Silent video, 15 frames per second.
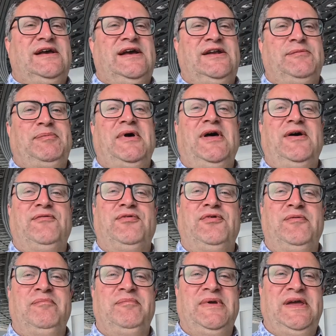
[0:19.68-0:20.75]
And apart
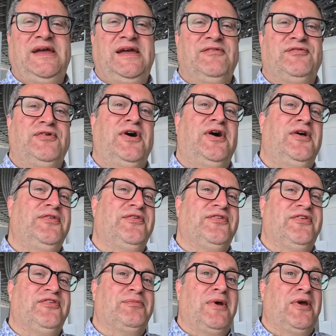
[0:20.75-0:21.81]
from being
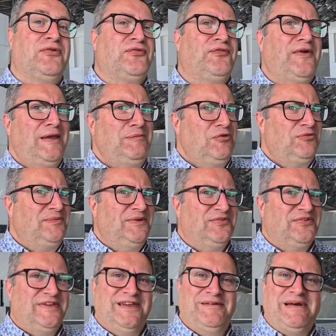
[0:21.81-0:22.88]
France's most famous
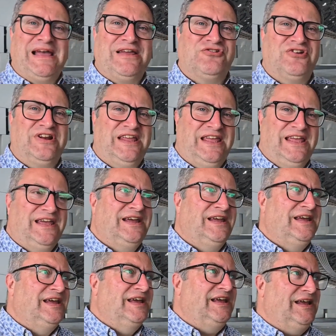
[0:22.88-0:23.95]
museum actually here
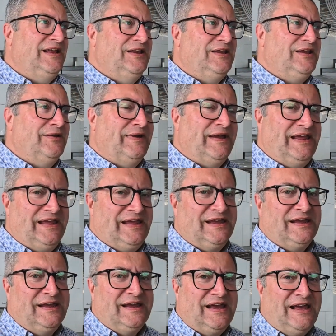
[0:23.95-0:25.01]
in the UAE,
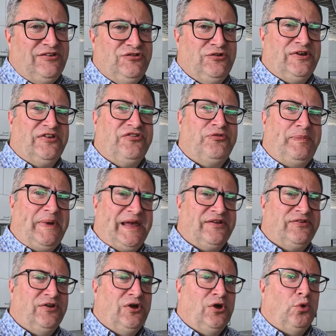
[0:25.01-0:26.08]
as you'd
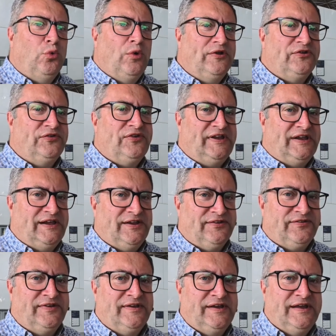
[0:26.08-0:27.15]
expect, wonderful
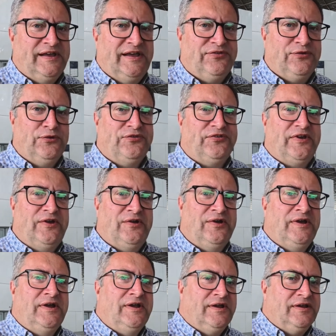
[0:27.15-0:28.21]
art is also
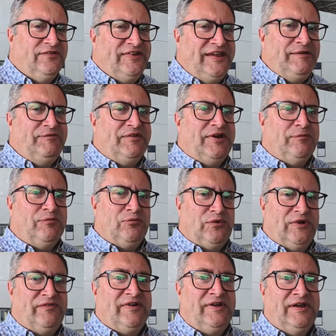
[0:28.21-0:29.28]
teamed up
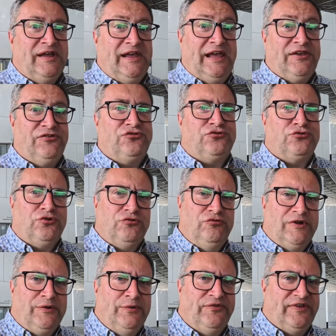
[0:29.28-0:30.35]
with
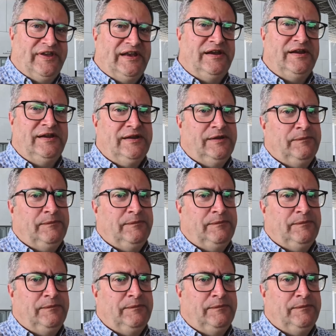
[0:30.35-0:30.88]
extraordinary cuisine.